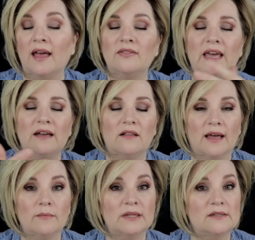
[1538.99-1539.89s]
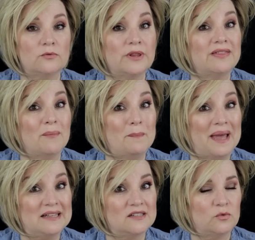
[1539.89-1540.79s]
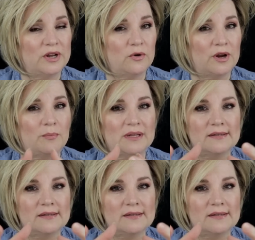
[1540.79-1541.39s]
And they claim it's really the best wig grip.